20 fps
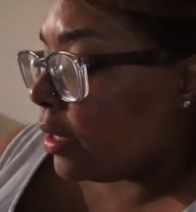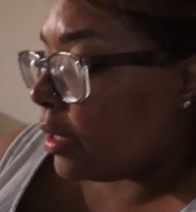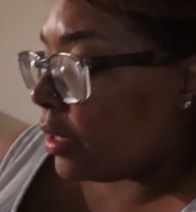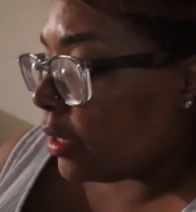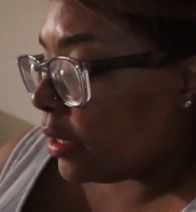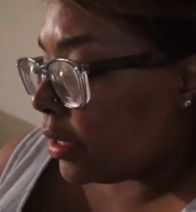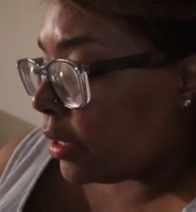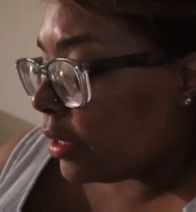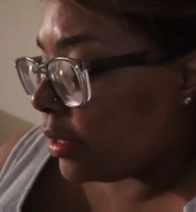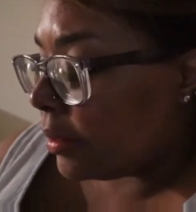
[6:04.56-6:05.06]

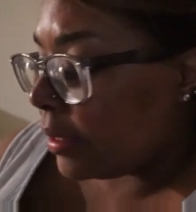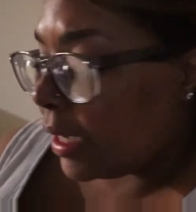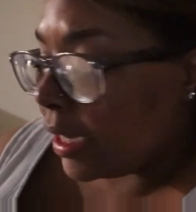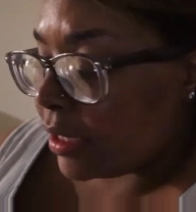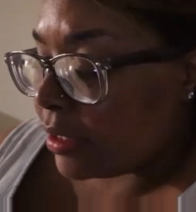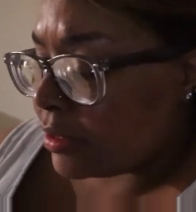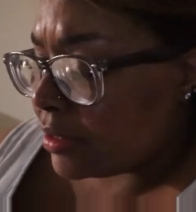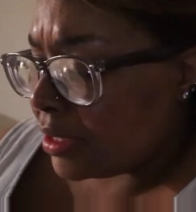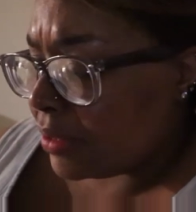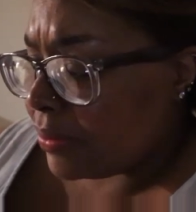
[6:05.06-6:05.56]
Uh,
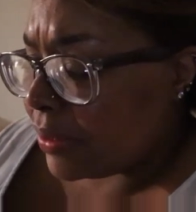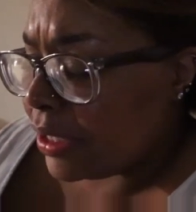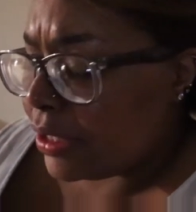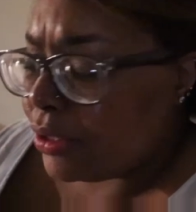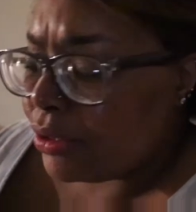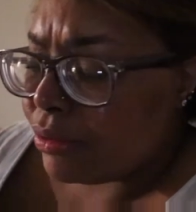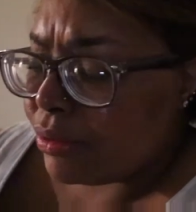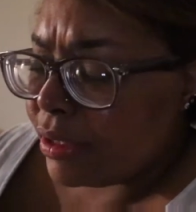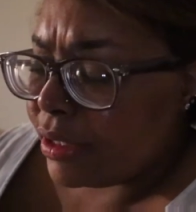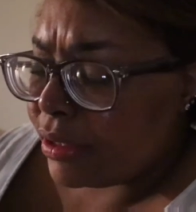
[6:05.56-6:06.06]
not going to say what I
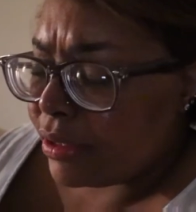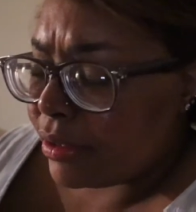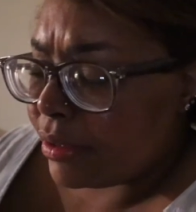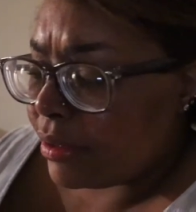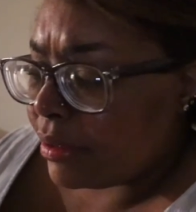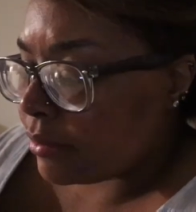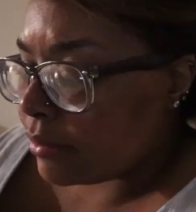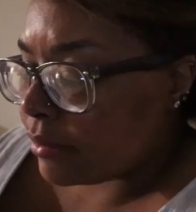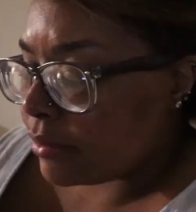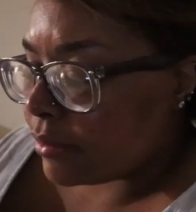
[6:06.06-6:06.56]
do
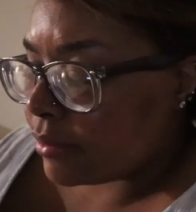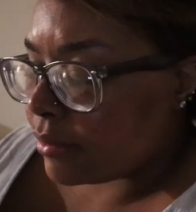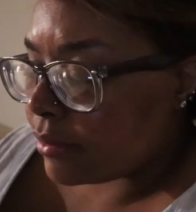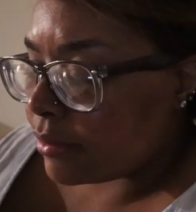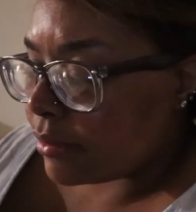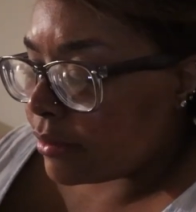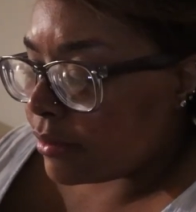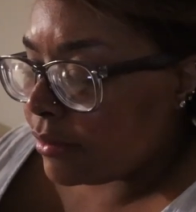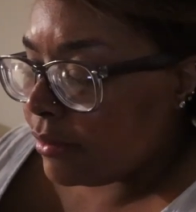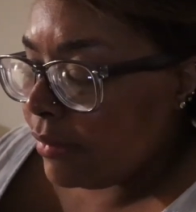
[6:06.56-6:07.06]
either.
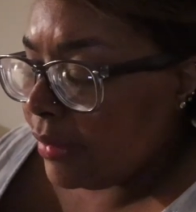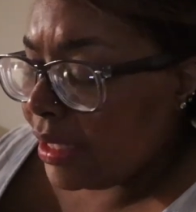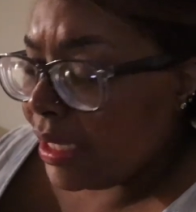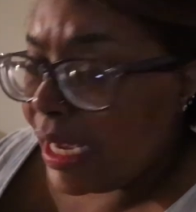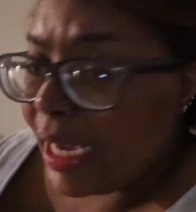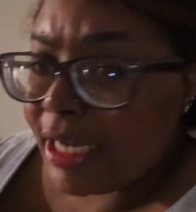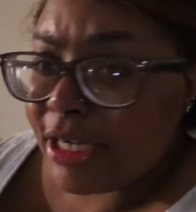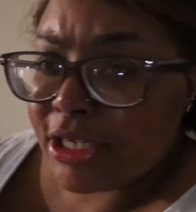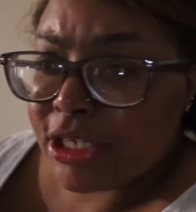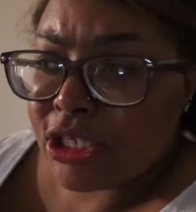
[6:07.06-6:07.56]

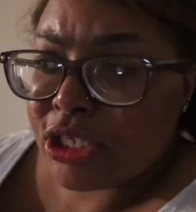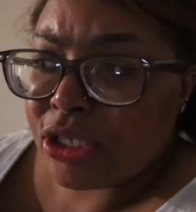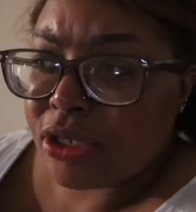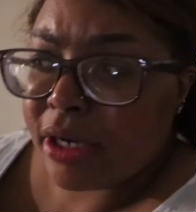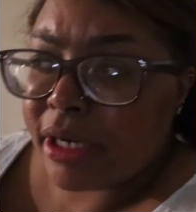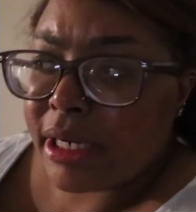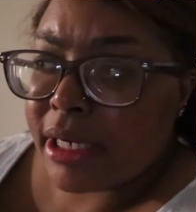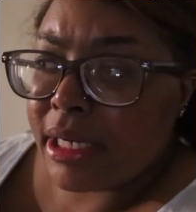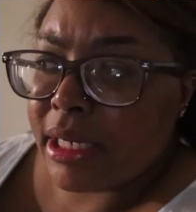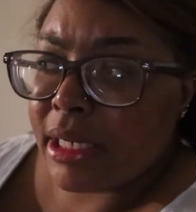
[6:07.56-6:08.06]
I just
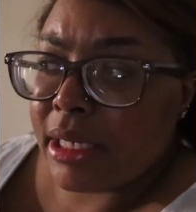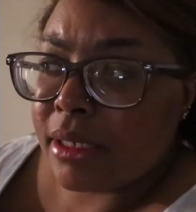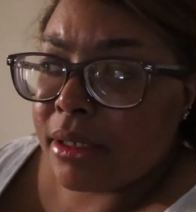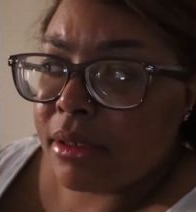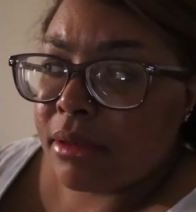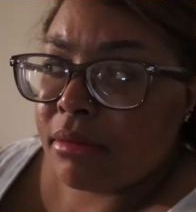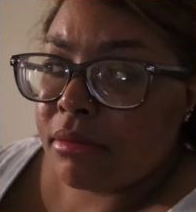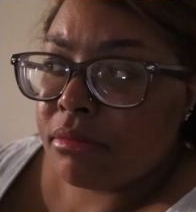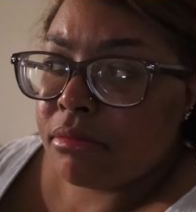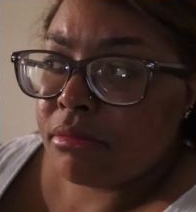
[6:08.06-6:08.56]
started
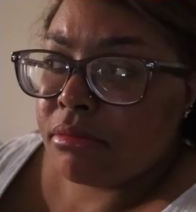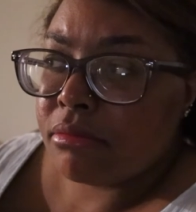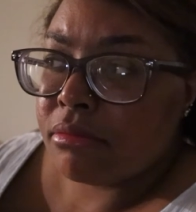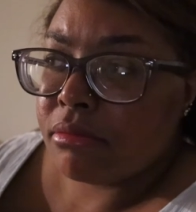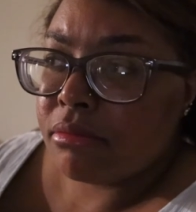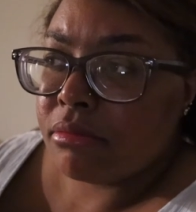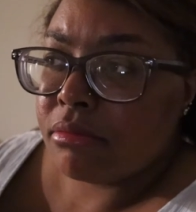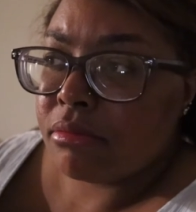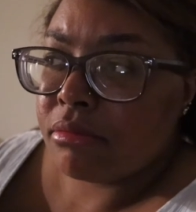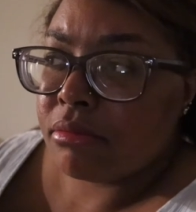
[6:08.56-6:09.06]

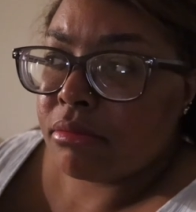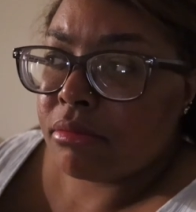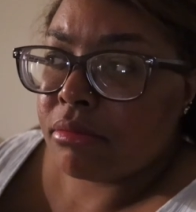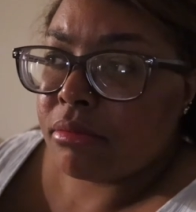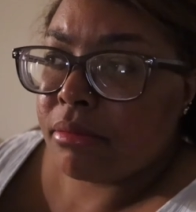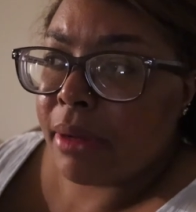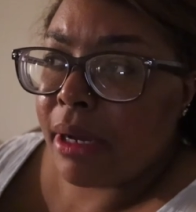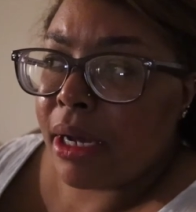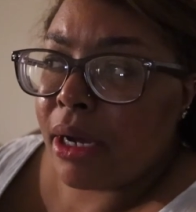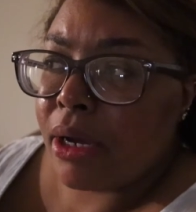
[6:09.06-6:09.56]

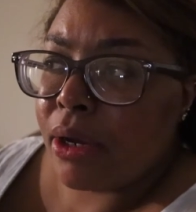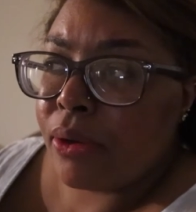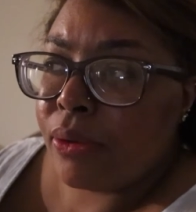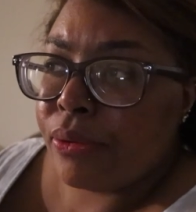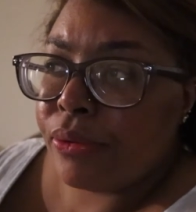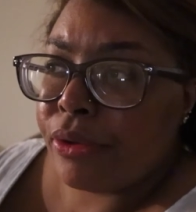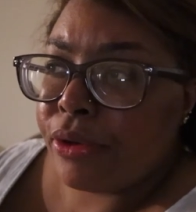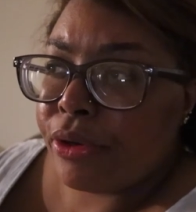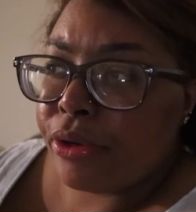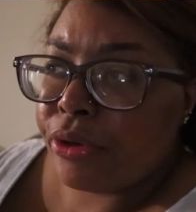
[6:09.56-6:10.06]
about